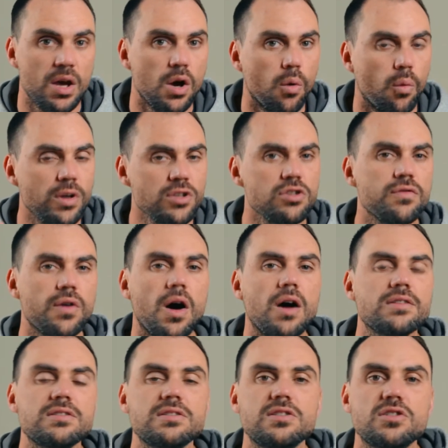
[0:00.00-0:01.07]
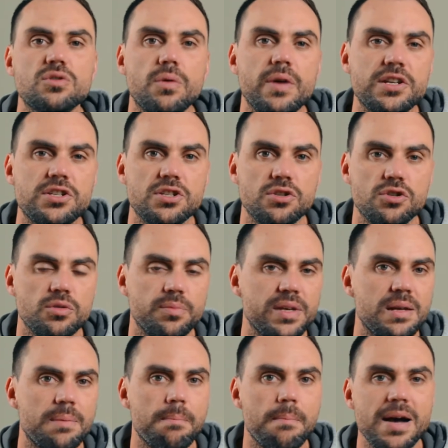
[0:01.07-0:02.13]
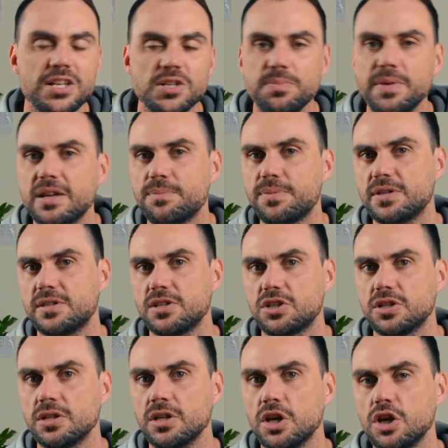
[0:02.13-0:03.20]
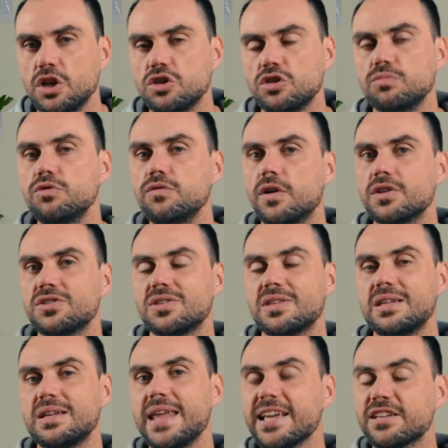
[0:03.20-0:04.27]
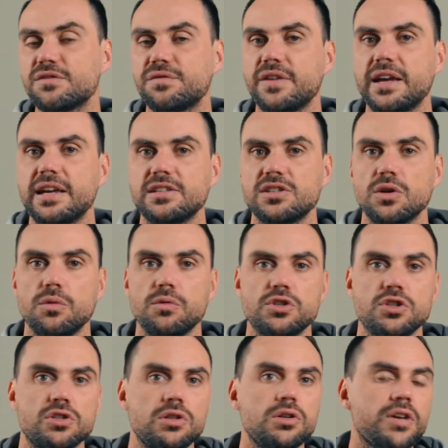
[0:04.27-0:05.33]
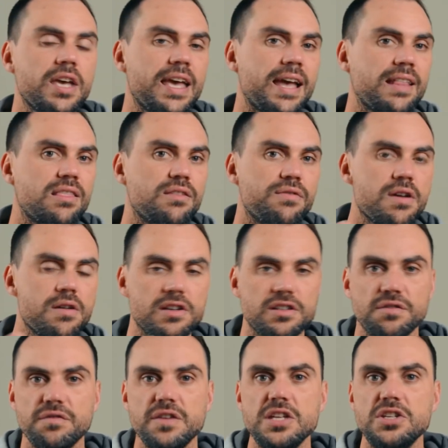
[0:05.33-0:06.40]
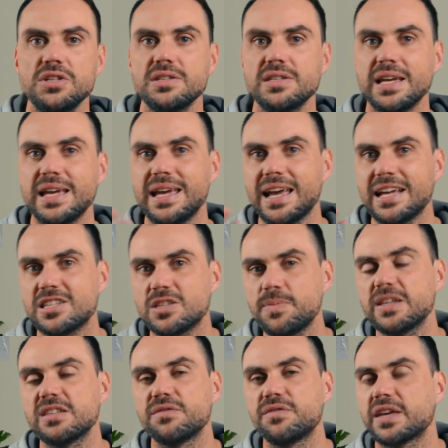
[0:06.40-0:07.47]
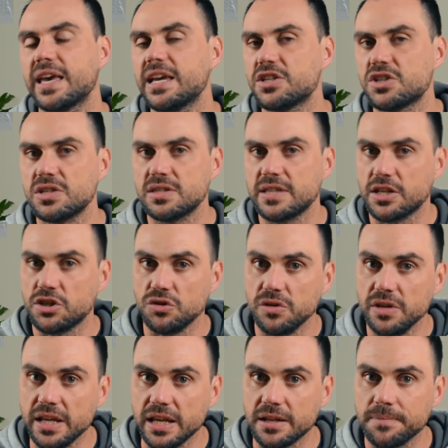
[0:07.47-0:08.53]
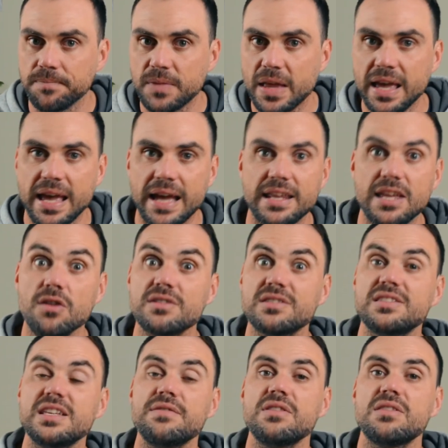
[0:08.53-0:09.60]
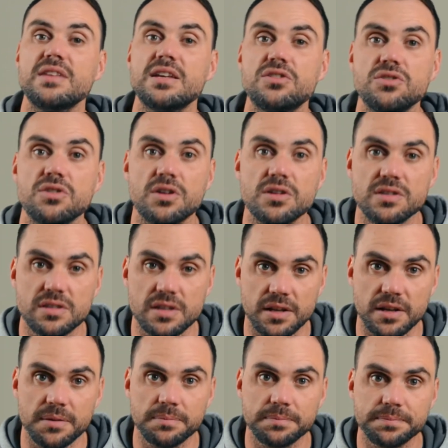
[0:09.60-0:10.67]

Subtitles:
Once you've answered this question, you'll be in a much better position to move on to the next phase, which is looking at the various features and specifications that you need. And here are 7 things to consider.